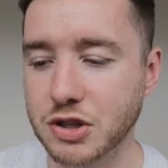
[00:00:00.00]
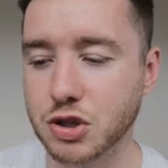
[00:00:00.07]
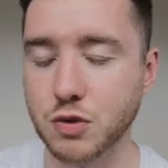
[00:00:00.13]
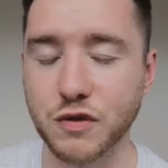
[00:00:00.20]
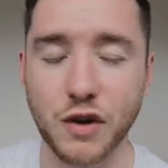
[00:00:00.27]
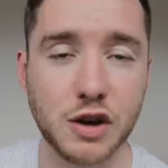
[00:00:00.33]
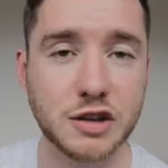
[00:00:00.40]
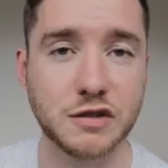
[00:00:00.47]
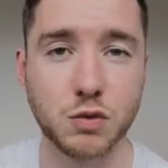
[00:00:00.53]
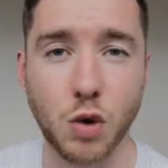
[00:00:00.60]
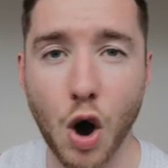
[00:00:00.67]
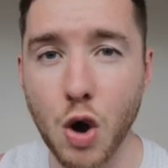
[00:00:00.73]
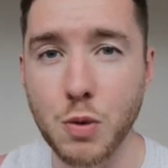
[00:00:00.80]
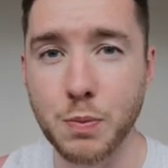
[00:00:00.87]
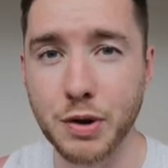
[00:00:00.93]
to first of all
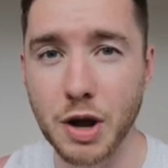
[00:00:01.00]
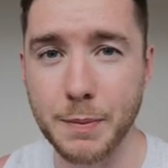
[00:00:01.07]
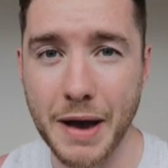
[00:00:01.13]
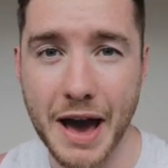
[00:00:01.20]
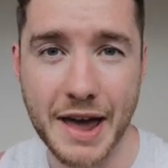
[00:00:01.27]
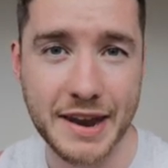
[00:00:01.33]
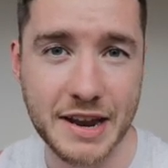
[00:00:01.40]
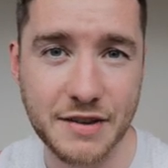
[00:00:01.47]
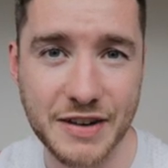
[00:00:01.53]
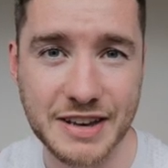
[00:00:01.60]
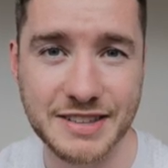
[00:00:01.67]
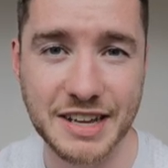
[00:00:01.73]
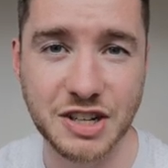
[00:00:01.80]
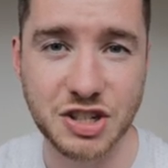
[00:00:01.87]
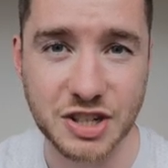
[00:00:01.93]
open up an
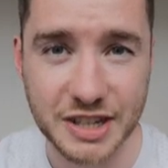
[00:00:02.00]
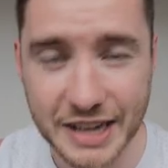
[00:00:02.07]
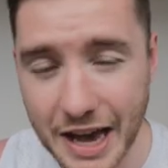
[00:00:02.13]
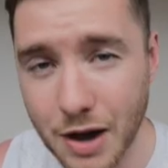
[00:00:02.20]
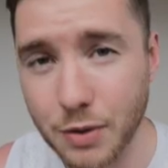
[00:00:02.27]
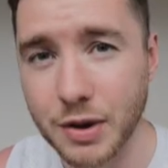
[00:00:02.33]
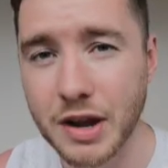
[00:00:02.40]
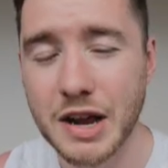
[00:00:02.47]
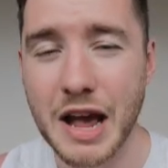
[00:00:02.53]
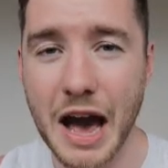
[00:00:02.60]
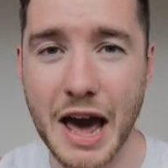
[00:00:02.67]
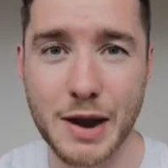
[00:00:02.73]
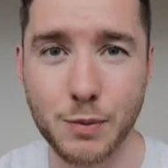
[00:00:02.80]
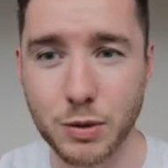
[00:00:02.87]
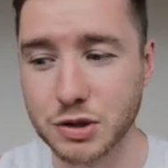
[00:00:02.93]
InvestEngine account.
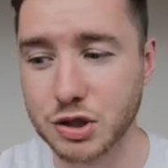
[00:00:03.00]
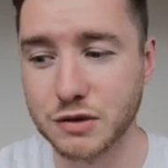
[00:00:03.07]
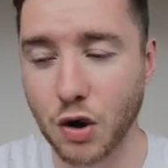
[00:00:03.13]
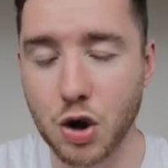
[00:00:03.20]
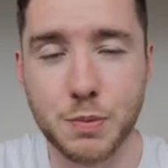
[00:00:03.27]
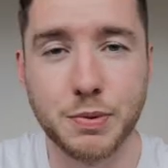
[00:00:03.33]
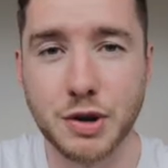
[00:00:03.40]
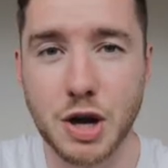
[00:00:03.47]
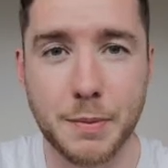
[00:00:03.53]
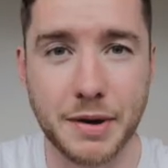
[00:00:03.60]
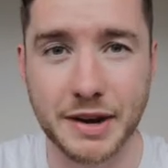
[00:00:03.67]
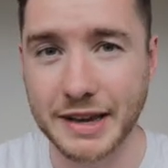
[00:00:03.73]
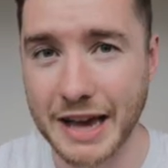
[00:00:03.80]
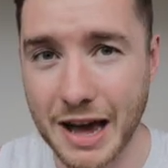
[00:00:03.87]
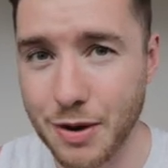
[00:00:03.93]
And then once you've opened up
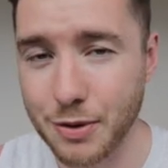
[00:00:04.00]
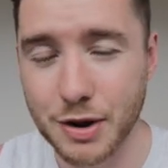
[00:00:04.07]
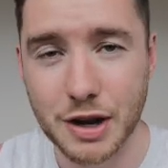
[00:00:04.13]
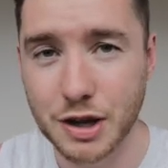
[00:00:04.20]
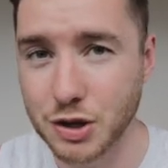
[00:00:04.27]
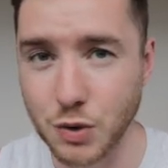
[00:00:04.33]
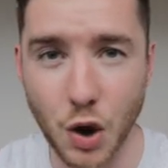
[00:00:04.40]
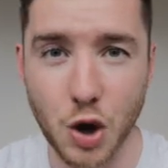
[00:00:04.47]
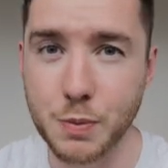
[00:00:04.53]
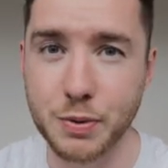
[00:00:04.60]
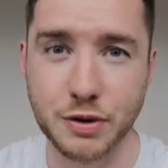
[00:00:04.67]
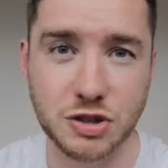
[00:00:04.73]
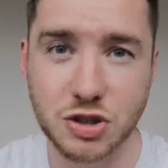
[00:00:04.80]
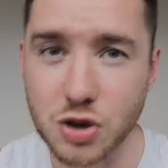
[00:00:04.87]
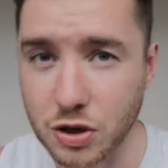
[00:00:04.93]
an account, you
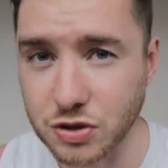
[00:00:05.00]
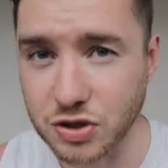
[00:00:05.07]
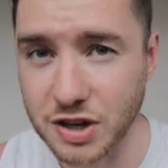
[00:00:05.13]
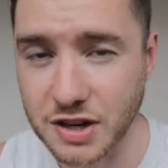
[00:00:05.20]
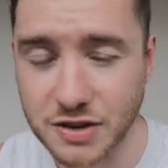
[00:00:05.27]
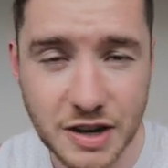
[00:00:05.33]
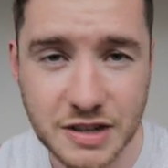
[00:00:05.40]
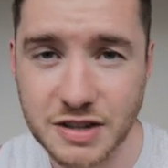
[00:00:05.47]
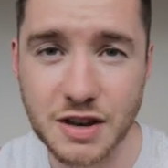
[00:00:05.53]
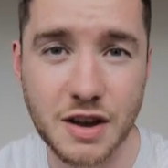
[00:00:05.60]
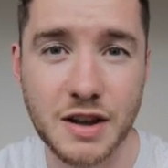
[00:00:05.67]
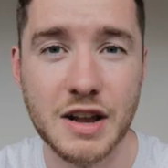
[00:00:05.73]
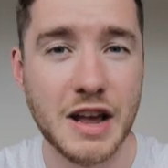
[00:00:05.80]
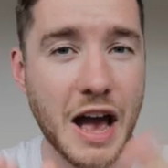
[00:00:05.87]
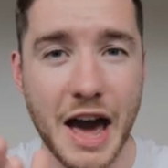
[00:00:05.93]
open a stocks and shares
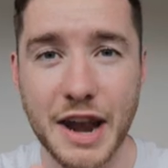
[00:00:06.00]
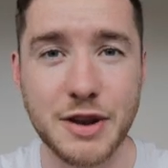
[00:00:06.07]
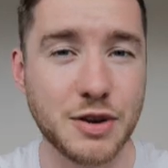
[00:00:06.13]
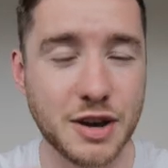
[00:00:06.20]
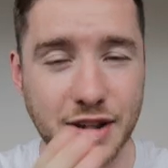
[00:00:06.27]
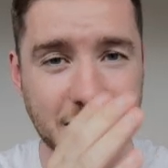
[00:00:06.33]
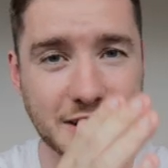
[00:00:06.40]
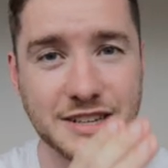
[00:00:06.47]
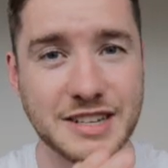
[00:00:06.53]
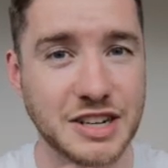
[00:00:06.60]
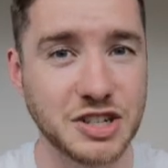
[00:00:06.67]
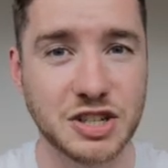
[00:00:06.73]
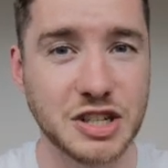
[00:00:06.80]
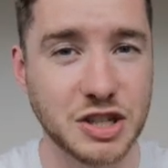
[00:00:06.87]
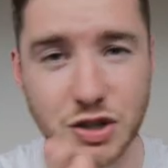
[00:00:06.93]
ISA, and you can then
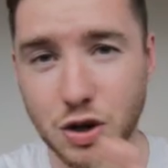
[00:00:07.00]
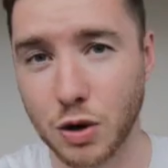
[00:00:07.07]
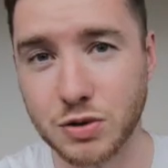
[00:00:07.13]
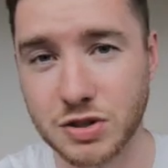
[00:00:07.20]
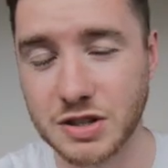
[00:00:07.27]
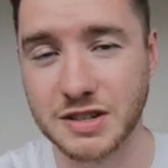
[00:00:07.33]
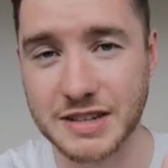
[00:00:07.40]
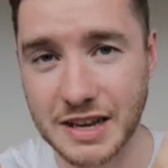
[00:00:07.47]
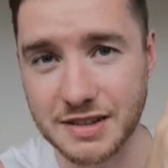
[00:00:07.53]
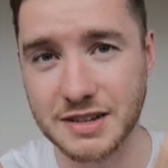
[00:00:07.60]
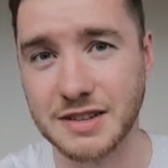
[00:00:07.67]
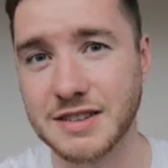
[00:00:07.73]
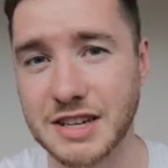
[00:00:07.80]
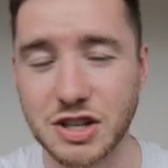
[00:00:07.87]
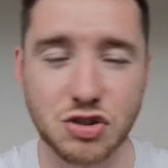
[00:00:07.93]
essentially go to the
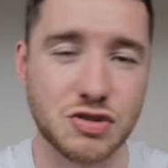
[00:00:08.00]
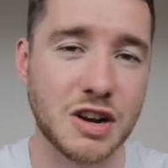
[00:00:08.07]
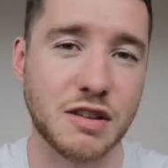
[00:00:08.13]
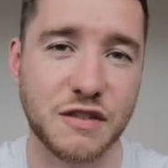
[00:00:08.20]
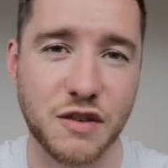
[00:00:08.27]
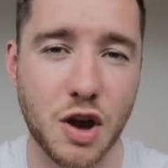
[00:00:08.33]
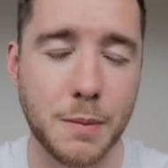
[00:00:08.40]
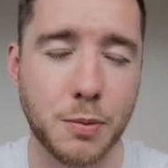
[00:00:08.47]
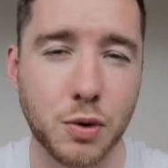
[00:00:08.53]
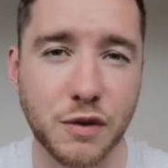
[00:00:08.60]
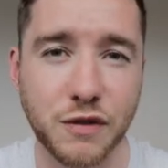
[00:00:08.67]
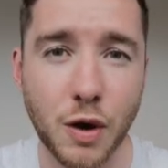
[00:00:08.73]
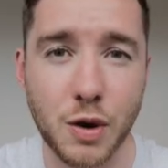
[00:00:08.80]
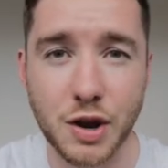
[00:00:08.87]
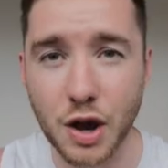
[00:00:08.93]
settings and transfer a
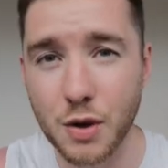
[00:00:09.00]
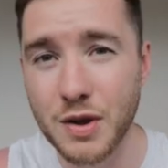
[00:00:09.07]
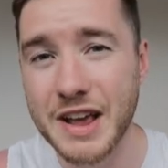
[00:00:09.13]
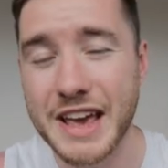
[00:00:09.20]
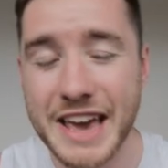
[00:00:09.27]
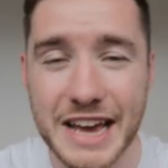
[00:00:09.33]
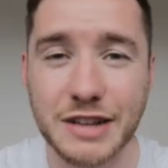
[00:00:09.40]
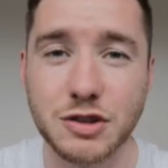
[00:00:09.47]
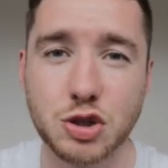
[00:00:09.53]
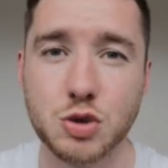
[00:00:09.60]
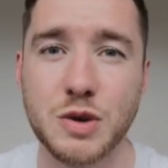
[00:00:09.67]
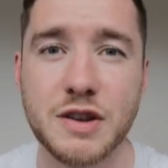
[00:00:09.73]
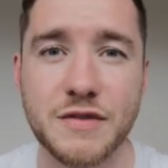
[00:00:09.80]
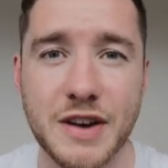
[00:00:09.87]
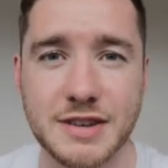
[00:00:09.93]
portfolio into
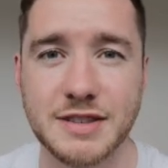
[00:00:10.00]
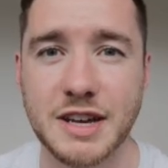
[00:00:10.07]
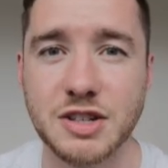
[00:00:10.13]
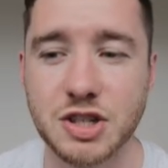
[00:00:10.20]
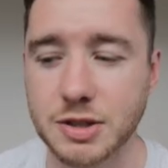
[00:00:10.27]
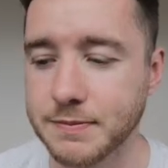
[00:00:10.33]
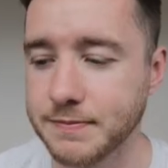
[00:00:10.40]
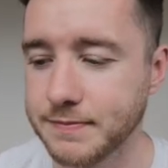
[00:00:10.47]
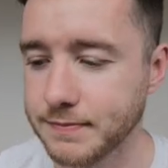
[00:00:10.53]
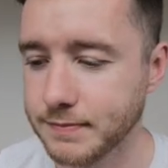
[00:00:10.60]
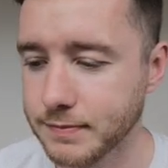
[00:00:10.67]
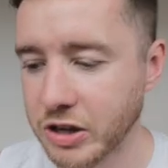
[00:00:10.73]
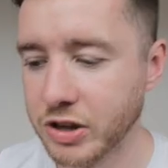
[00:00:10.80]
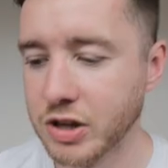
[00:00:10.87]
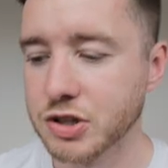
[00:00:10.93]
InvestEngine.
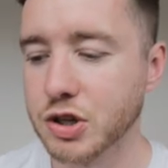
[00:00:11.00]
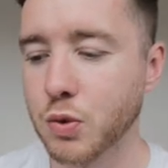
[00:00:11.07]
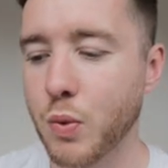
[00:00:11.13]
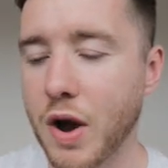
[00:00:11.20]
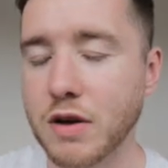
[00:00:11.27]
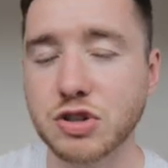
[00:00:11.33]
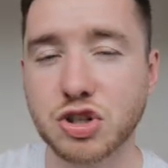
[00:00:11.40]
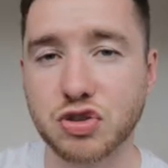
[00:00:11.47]
So whereas